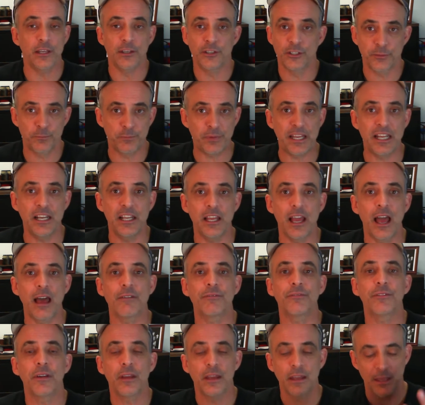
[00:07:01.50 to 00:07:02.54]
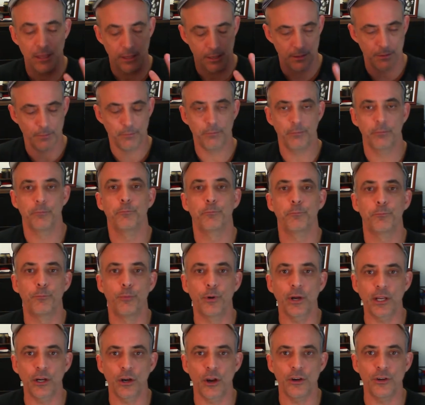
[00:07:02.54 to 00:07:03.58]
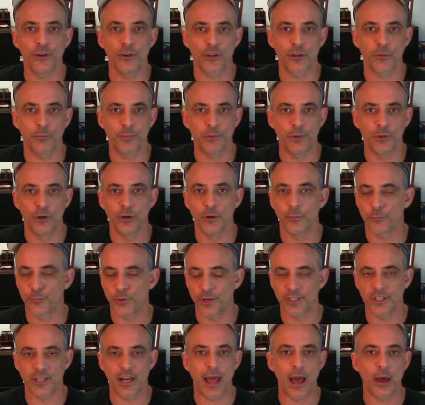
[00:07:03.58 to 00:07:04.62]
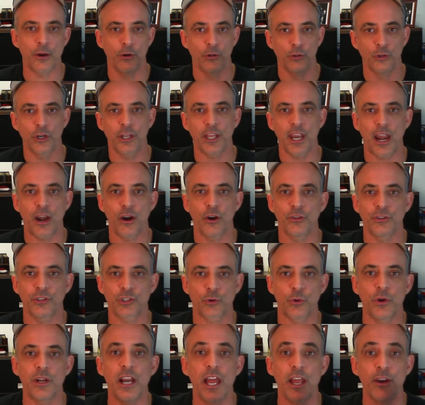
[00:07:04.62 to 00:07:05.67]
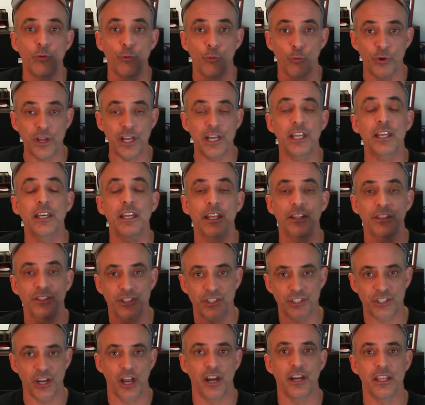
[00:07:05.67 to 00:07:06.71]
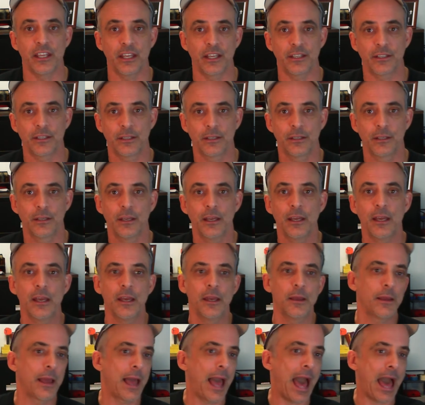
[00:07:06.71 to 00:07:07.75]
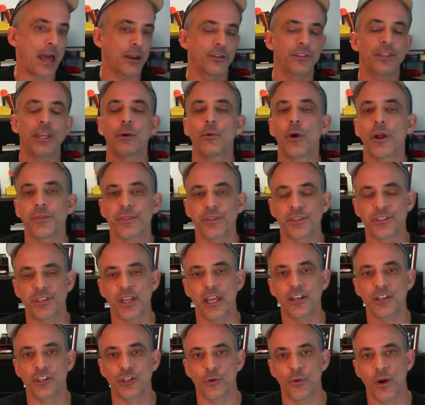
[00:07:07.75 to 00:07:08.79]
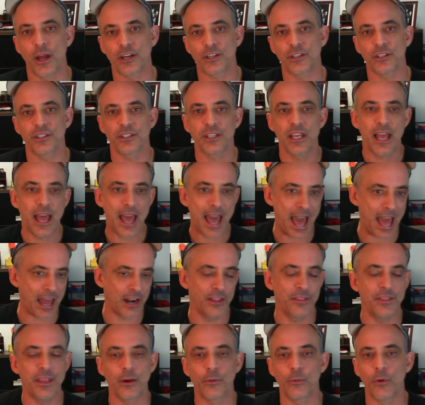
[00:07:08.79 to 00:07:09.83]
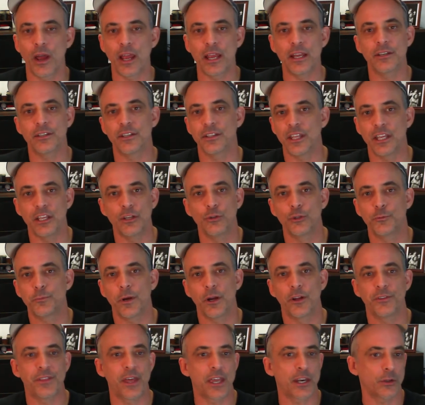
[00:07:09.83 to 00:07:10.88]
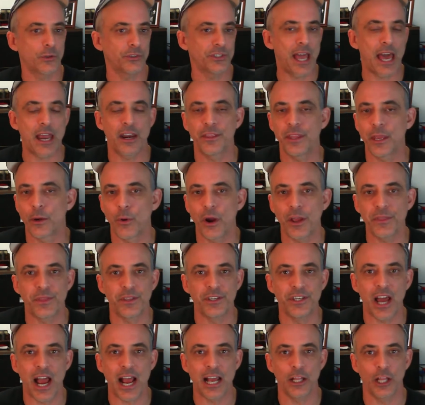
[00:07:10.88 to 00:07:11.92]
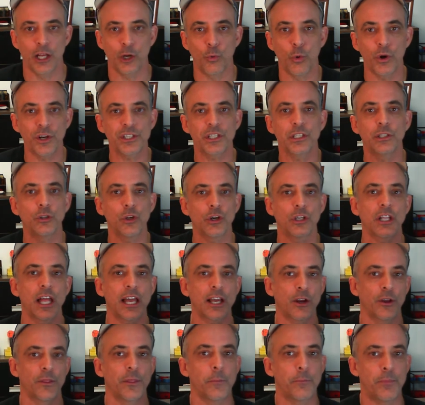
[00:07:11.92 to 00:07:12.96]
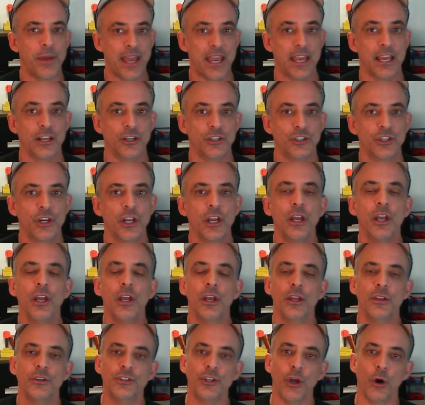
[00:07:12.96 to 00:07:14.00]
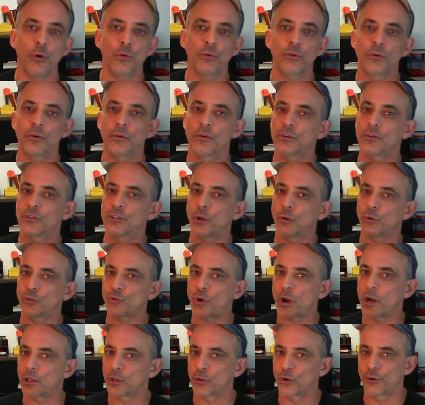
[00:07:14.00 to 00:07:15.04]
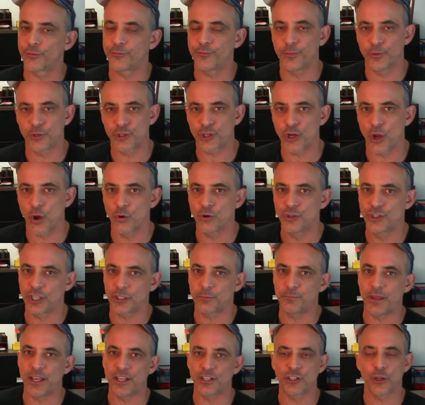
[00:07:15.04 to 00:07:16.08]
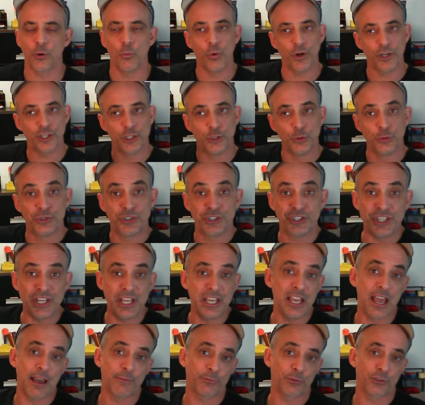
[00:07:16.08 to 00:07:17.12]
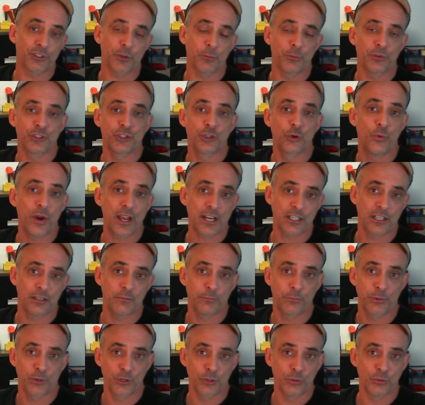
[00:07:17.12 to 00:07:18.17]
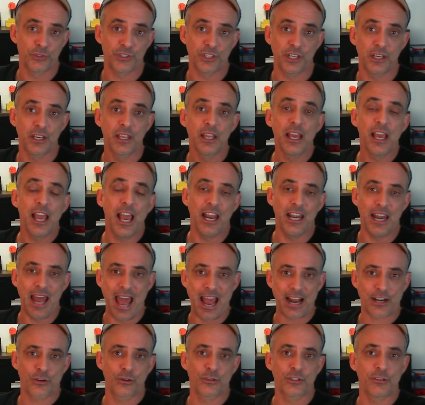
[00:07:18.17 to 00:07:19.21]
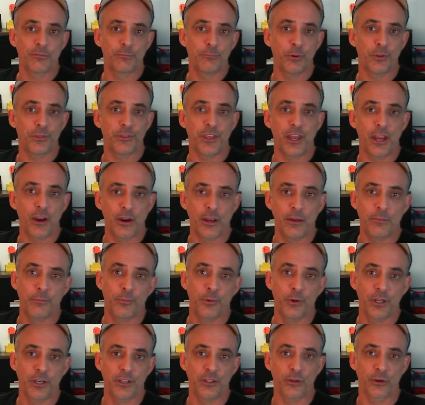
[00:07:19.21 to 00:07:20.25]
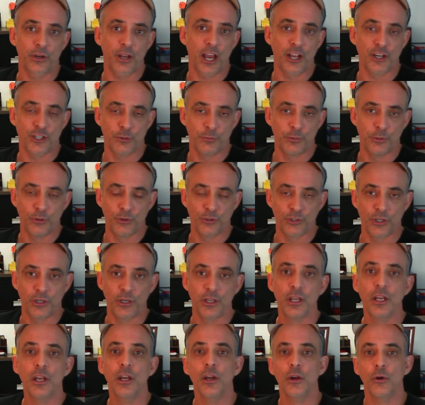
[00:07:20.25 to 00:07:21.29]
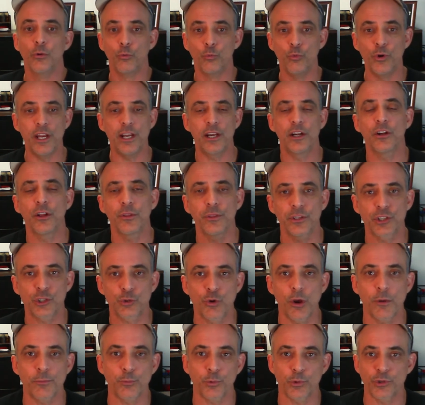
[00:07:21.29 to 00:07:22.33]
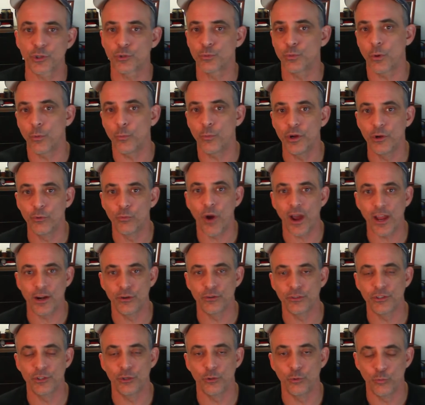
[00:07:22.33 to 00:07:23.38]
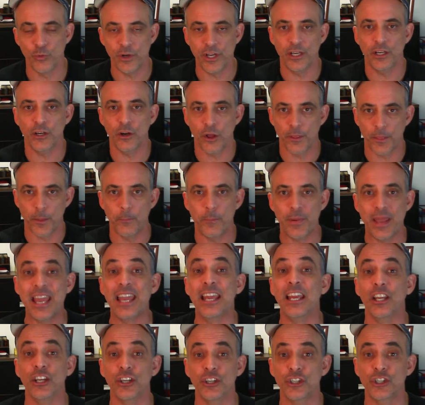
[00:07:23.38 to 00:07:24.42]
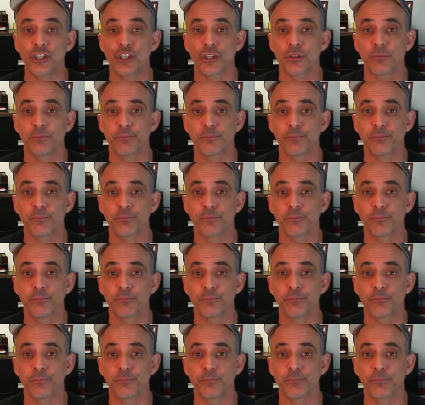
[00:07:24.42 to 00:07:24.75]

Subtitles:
Just PDF, bring it onto your computer, print it out or look at it on the screen and read it and study it. How did they write the stage directions? How did they write, did they use parentheticals? How did they write the dialogue? What does it look like on the page? Don't try to learn from the show just based on what you see after someone's directed and produced it and actors have put their input and their contribution. Read it on the script, which is what we writers do. Read it on the page,